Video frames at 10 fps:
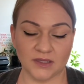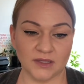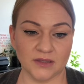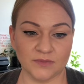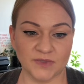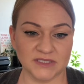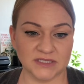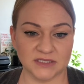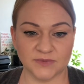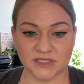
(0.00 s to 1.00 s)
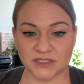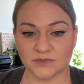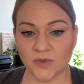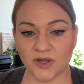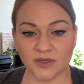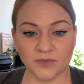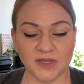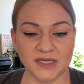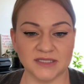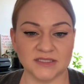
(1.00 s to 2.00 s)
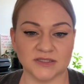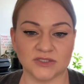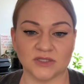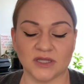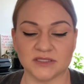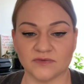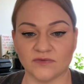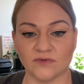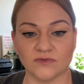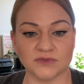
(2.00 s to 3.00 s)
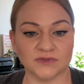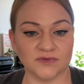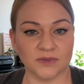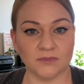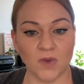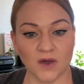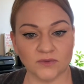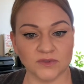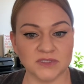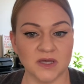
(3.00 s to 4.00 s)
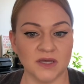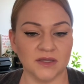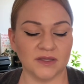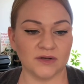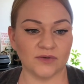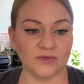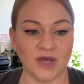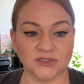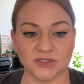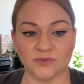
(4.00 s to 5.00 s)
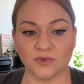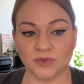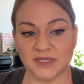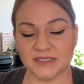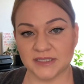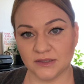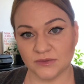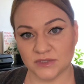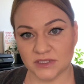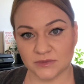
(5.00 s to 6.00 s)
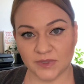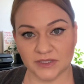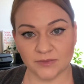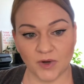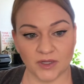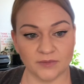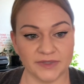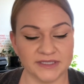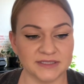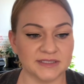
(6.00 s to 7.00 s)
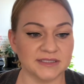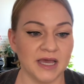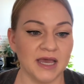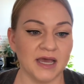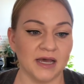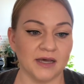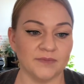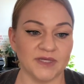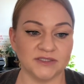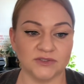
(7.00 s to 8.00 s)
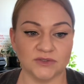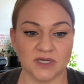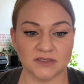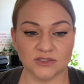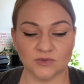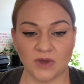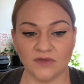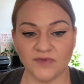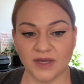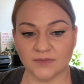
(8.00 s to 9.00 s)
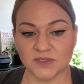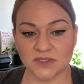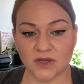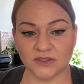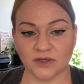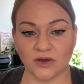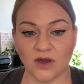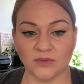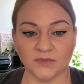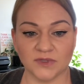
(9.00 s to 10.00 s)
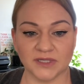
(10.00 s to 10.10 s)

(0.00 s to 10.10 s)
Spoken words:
in the business-to-business marketplace. There's lots of different models that are gradually replacing those independent marketplaces. In 2012, Amazon.com